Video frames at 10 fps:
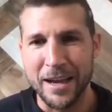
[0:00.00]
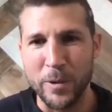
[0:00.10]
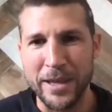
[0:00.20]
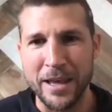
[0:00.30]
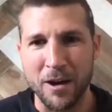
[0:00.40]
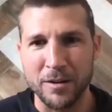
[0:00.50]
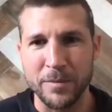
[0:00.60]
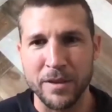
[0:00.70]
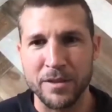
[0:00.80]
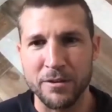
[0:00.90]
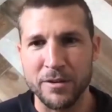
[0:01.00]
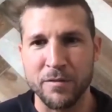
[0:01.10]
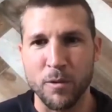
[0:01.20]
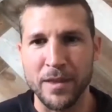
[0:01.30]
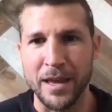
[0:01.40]
We held him to
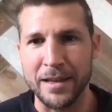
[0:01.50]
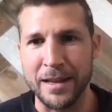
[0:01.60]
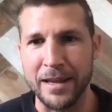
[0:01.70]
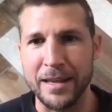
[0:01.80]
34 that night.